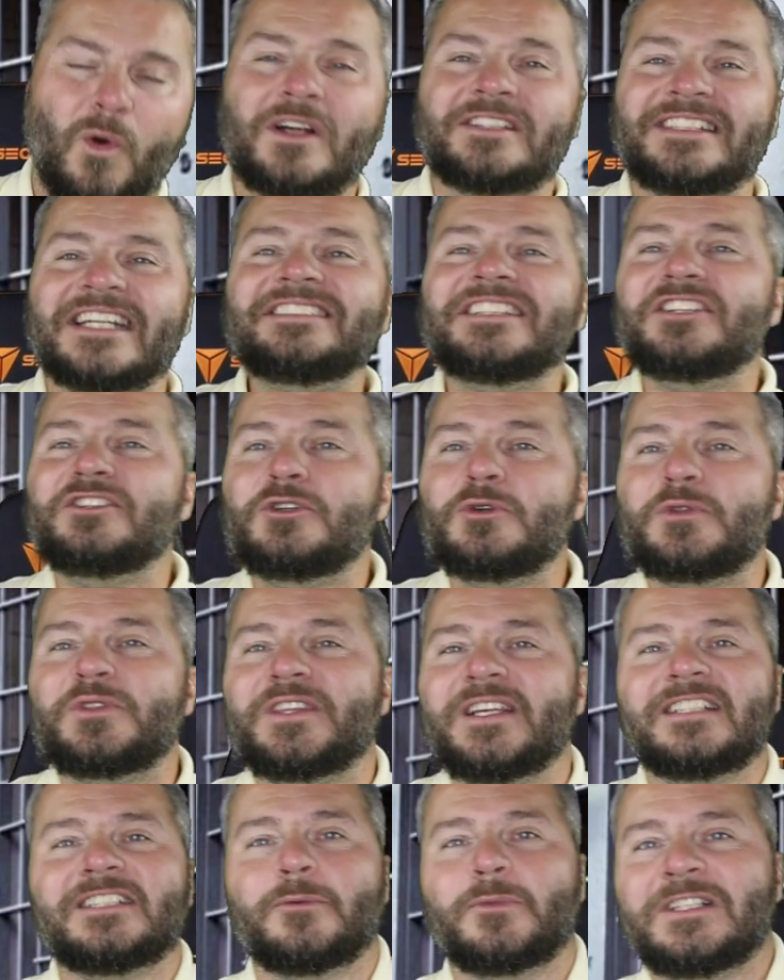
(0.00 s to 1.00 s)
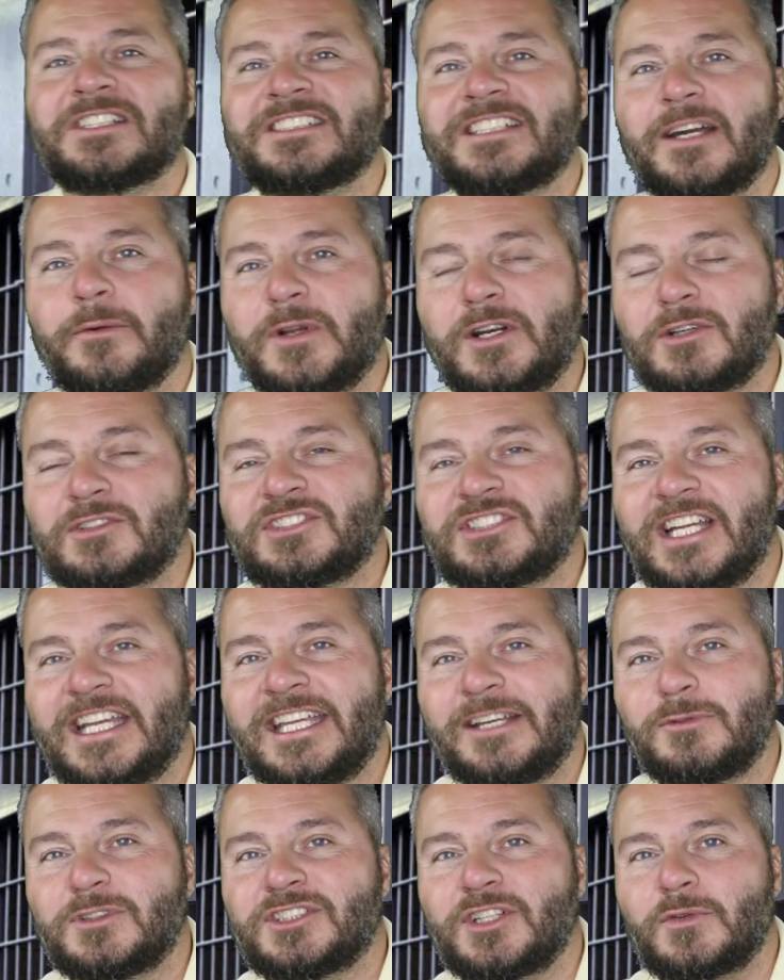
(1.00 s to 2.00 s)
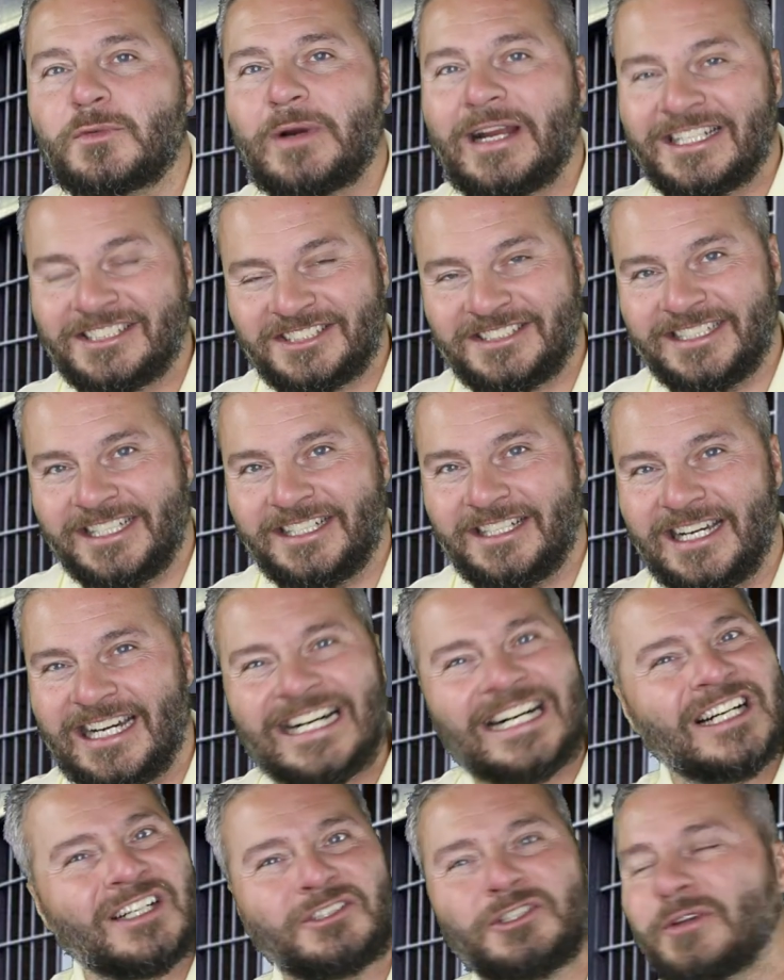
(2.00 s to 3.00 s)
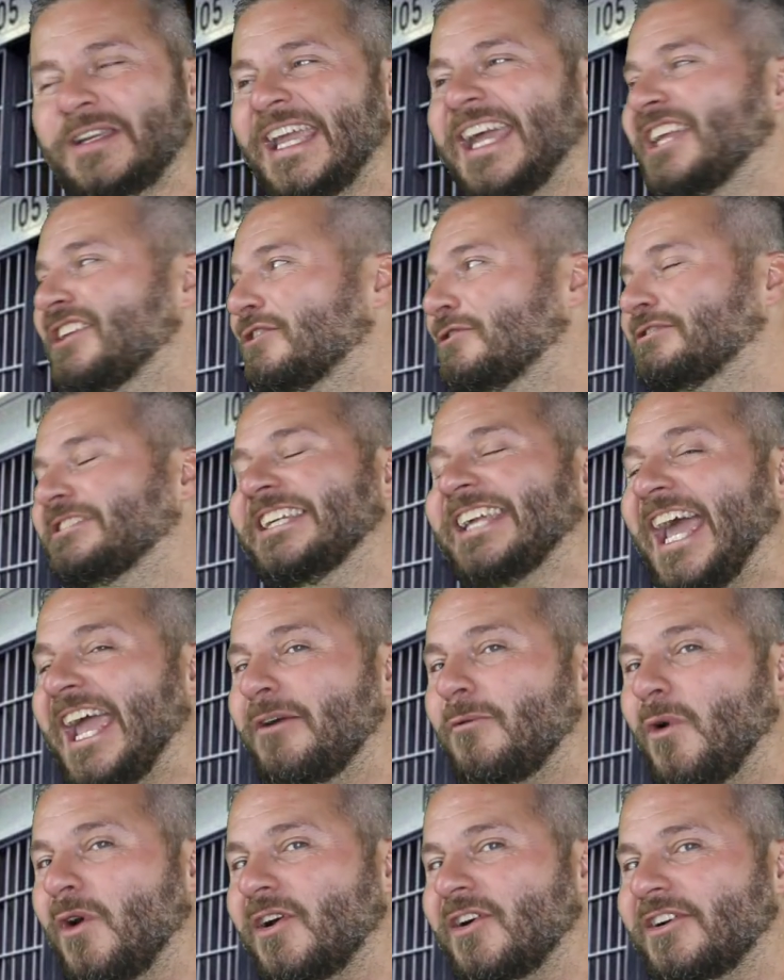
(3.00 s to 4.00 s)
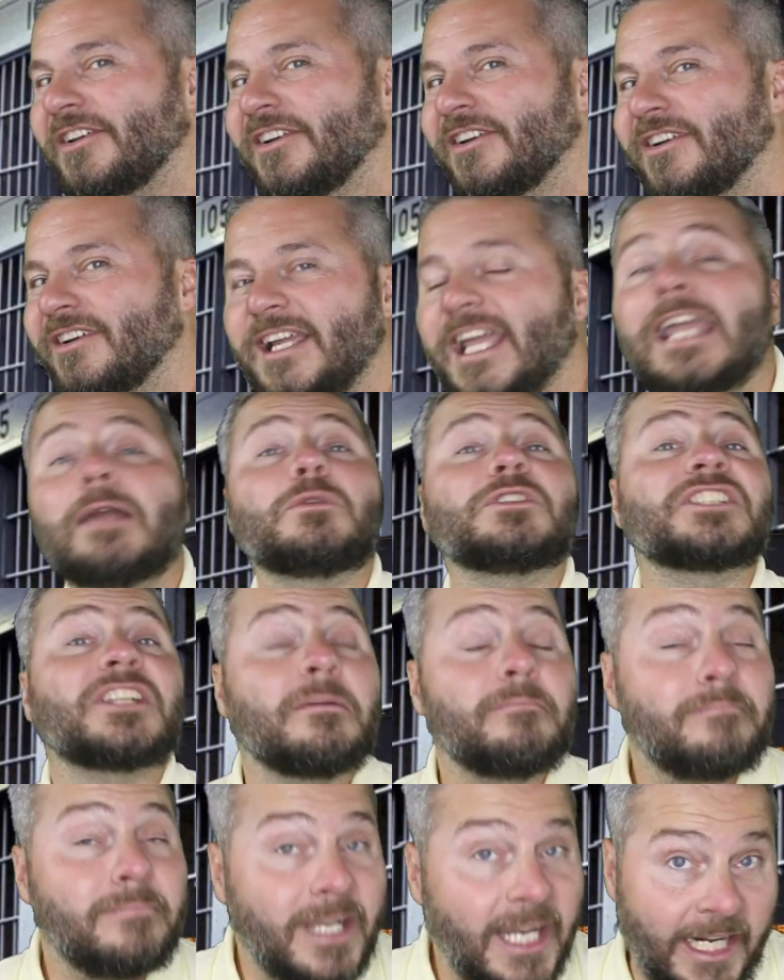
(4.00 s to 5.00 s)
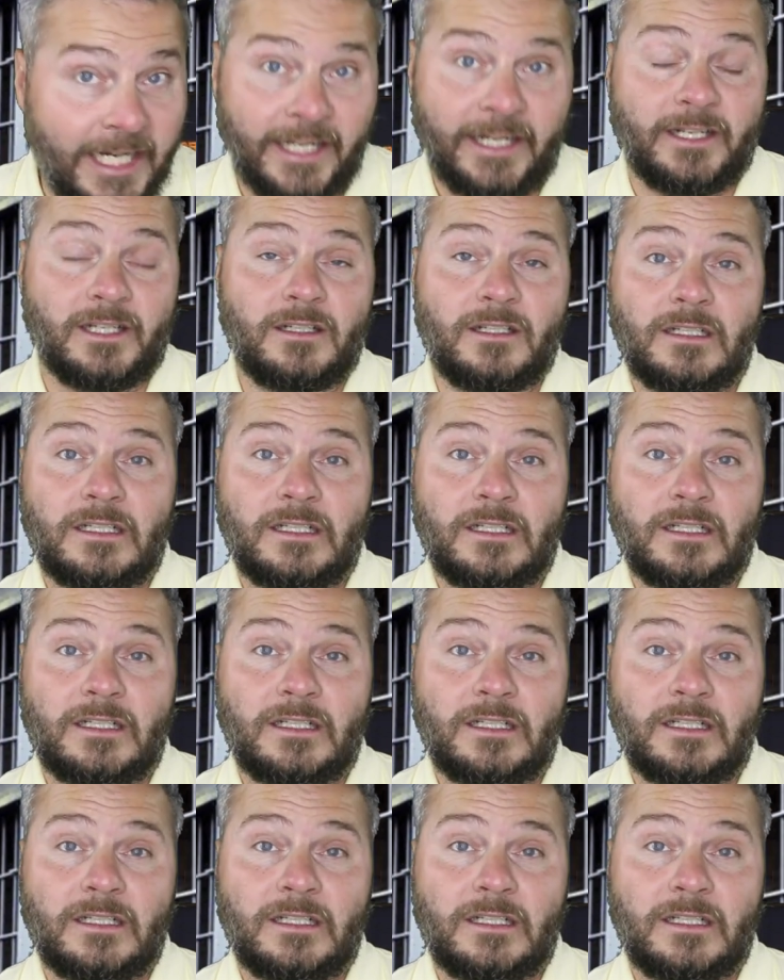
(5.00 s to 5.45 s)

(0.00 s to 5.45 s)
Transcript: Or is that the new thing that we say? We don't say he was arrested. Oh, you can't use the A word. He was committed